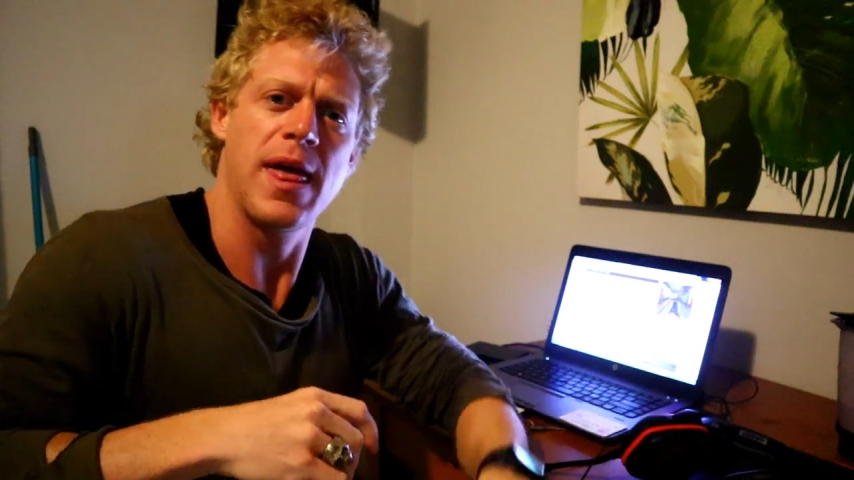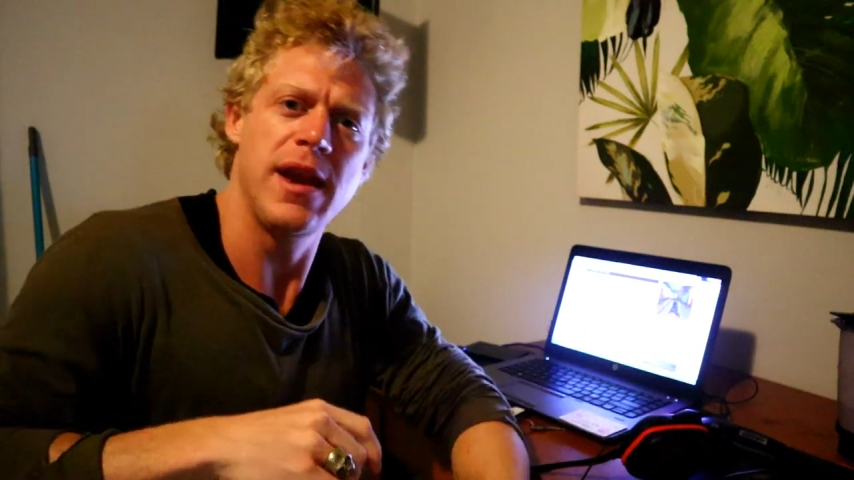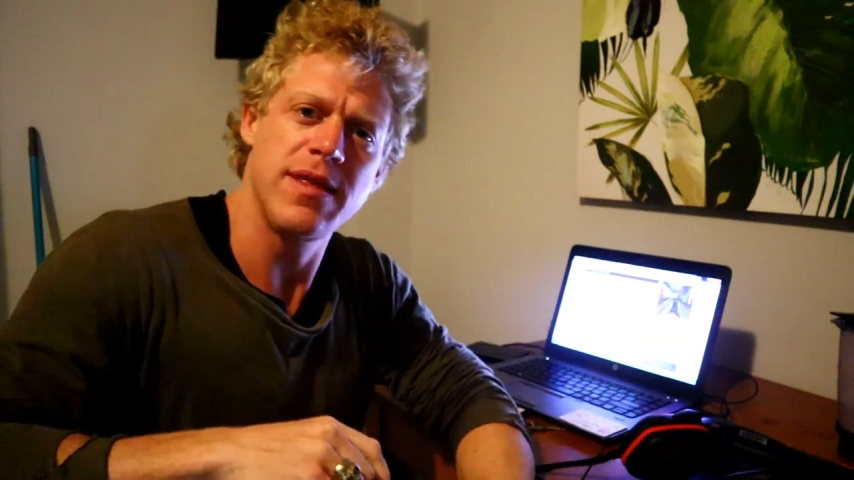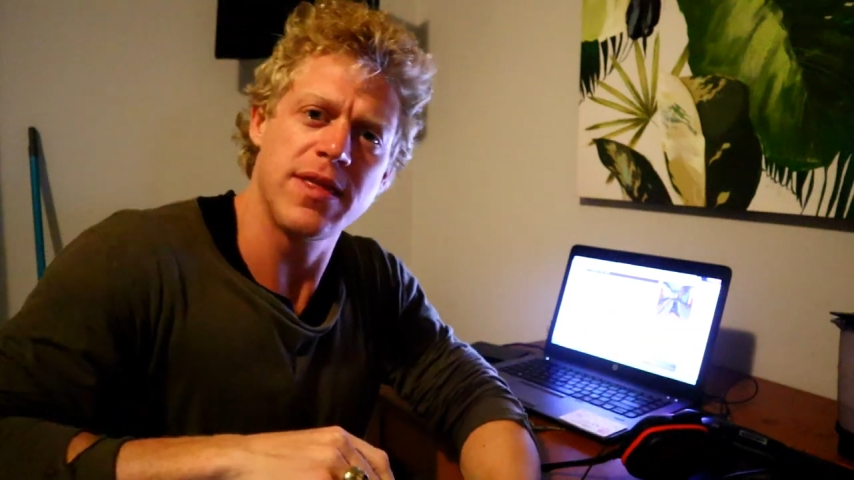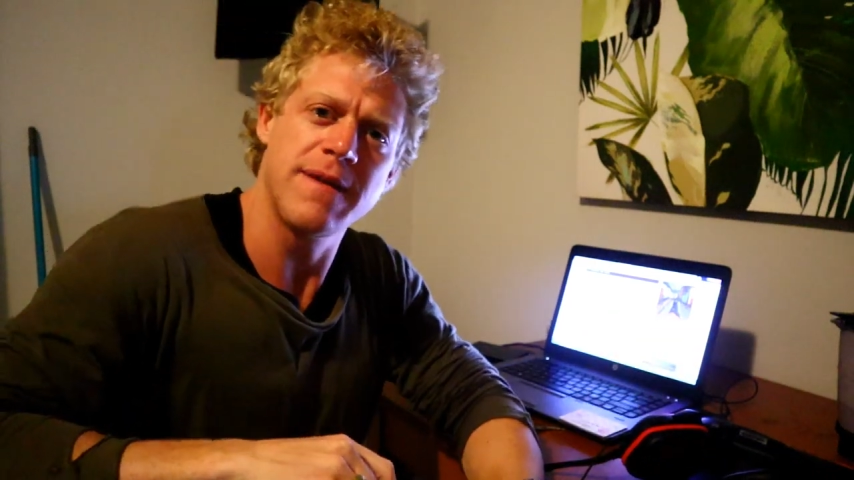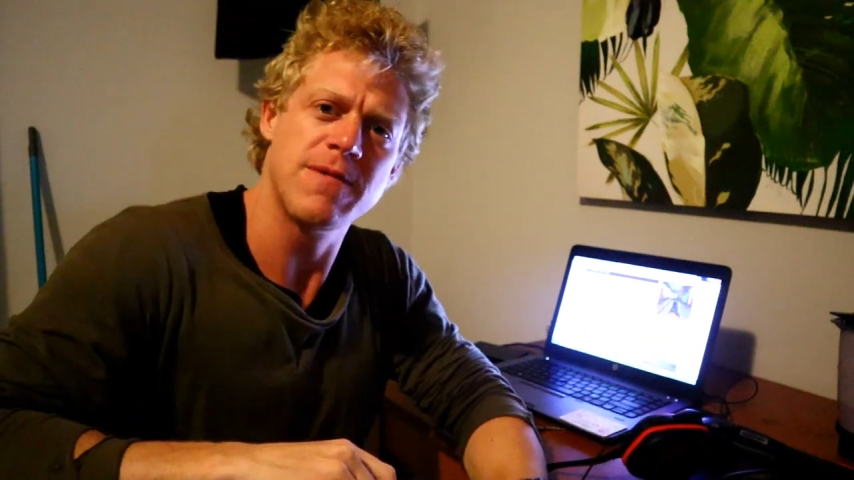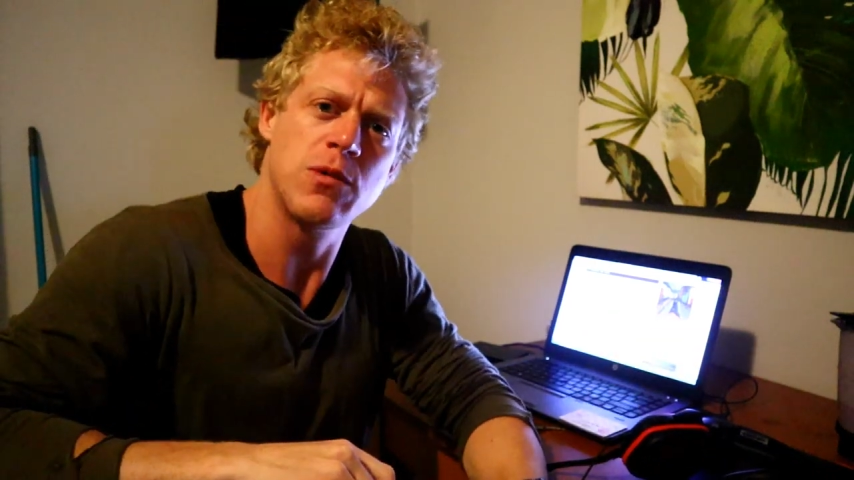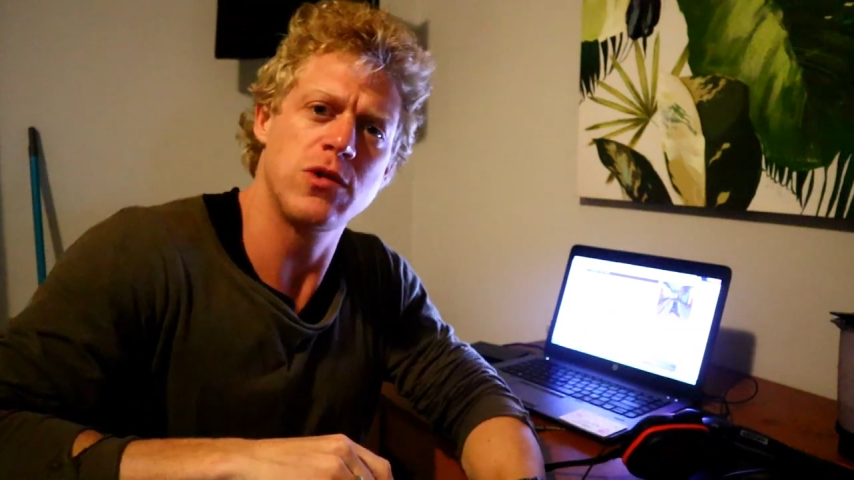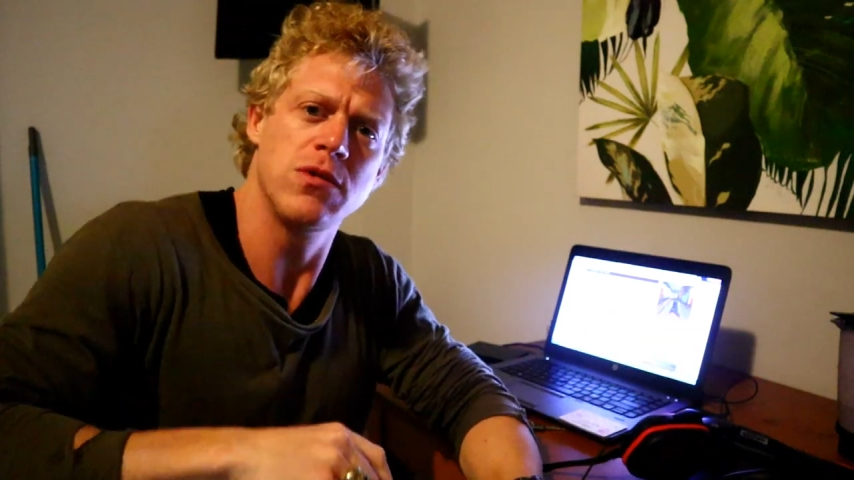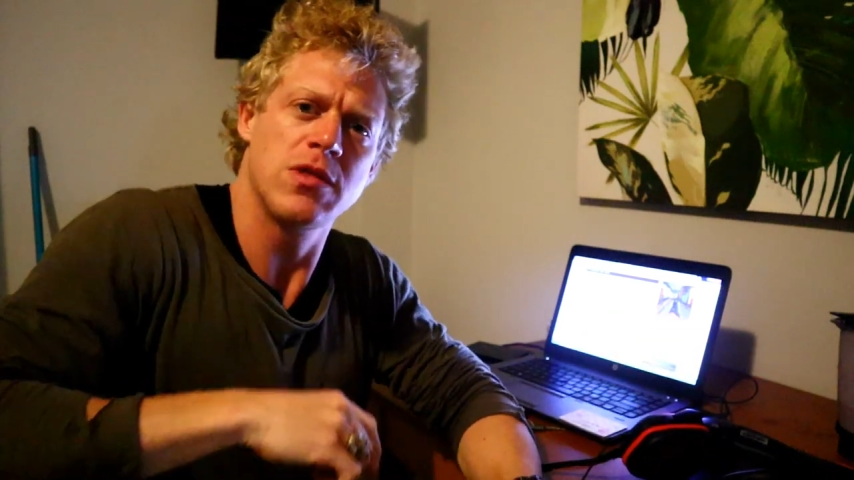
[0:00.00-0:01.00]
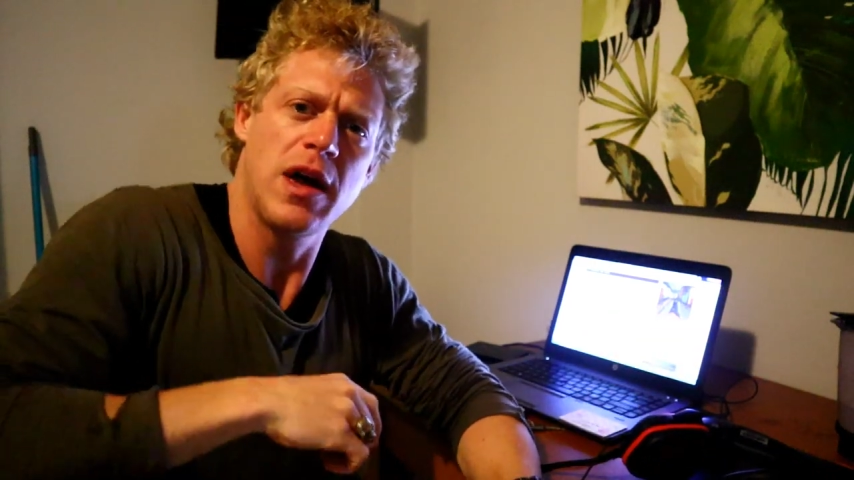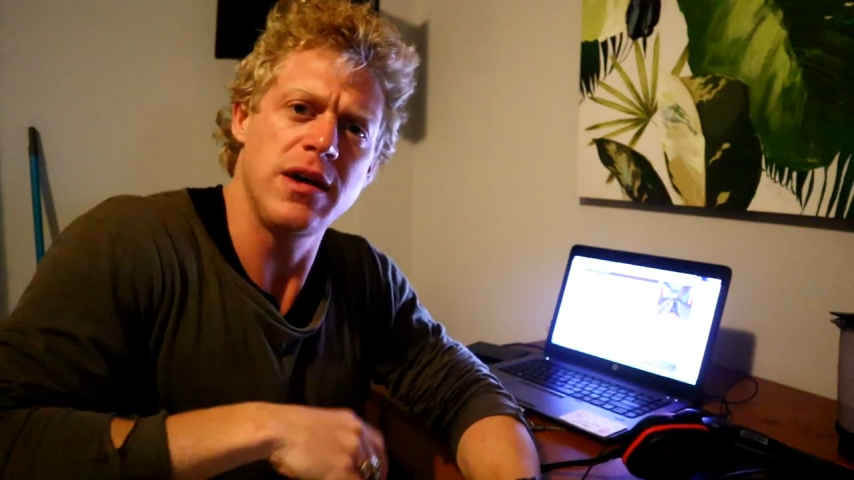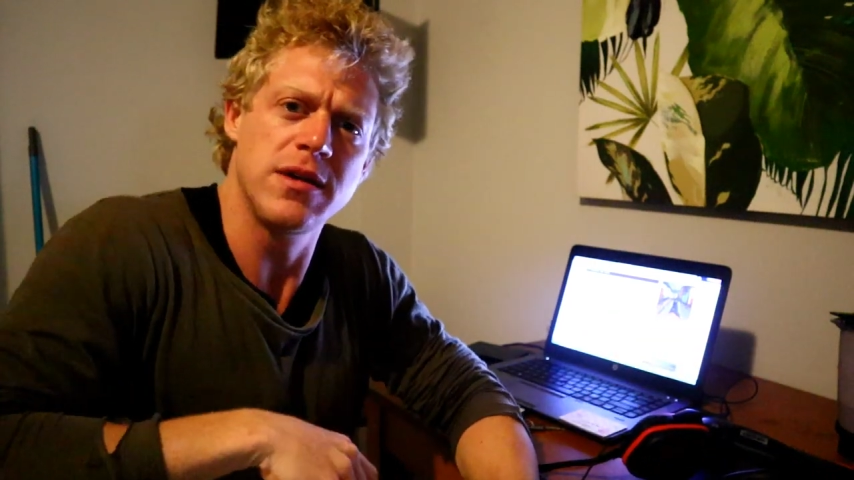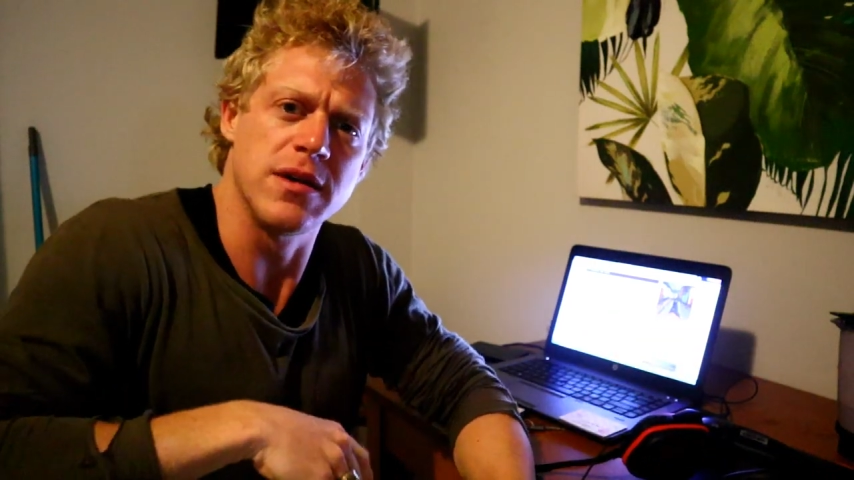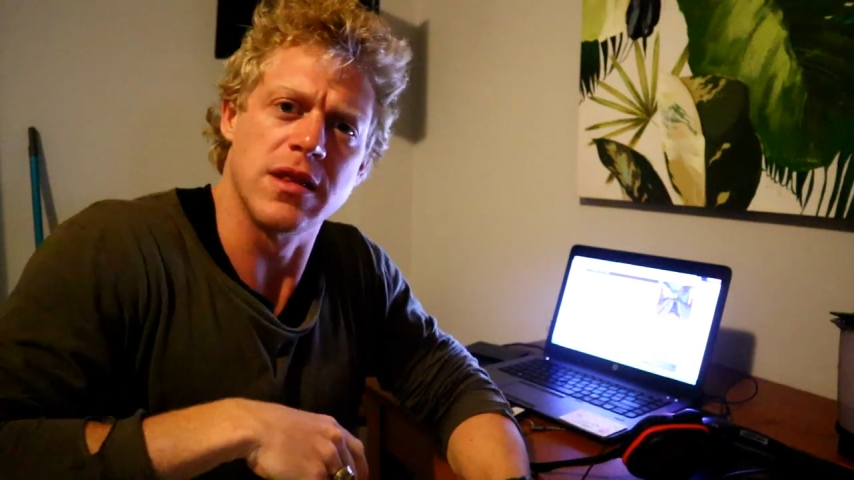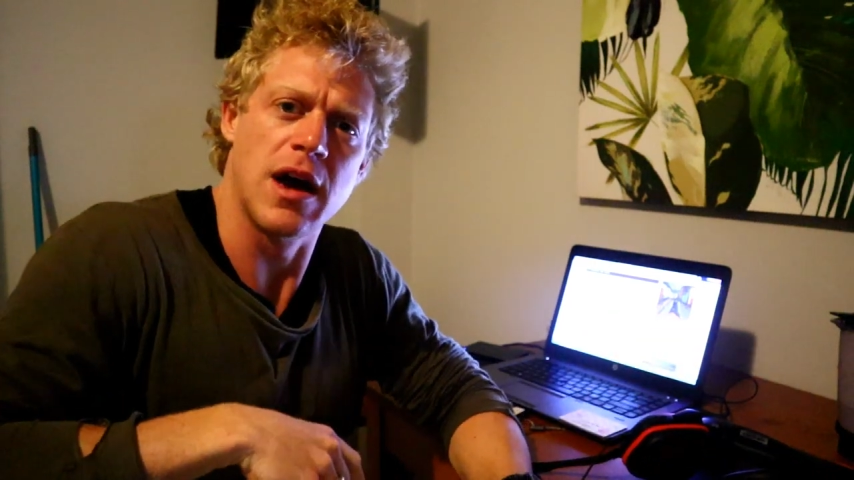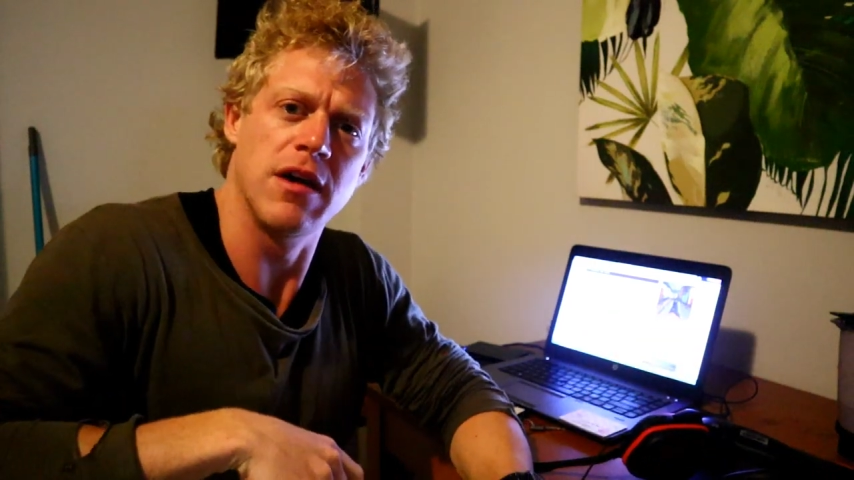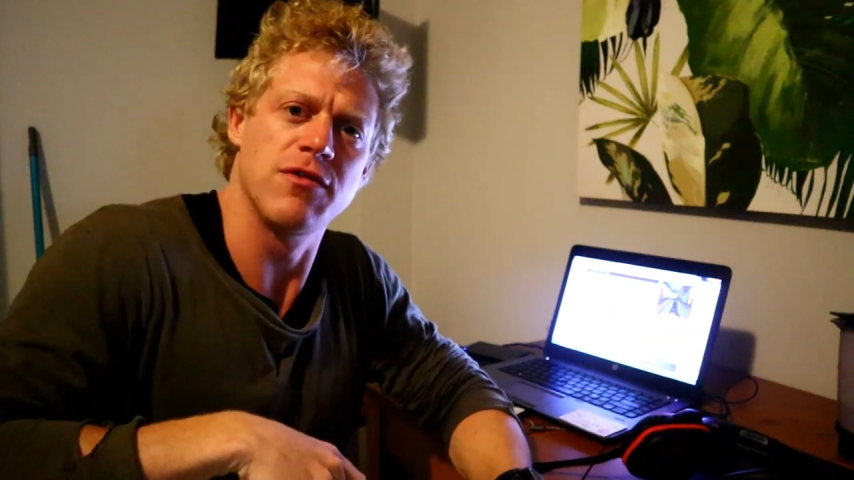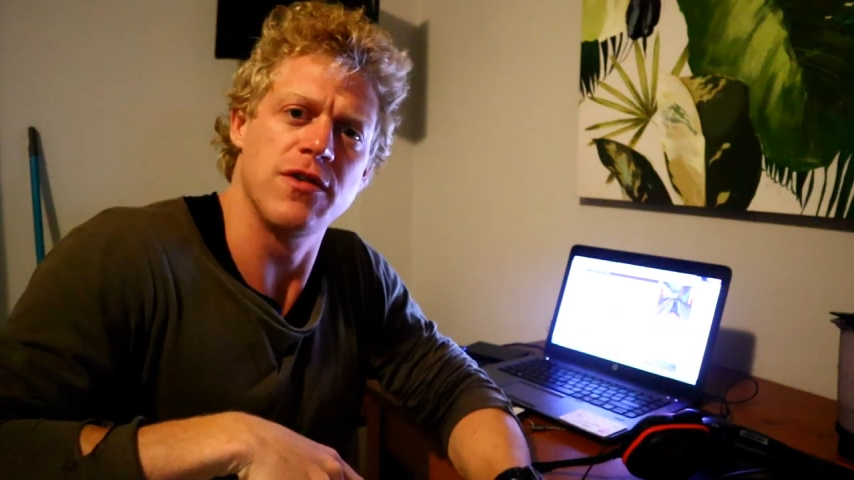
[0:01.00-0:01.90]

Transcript: anything that we don't like in life.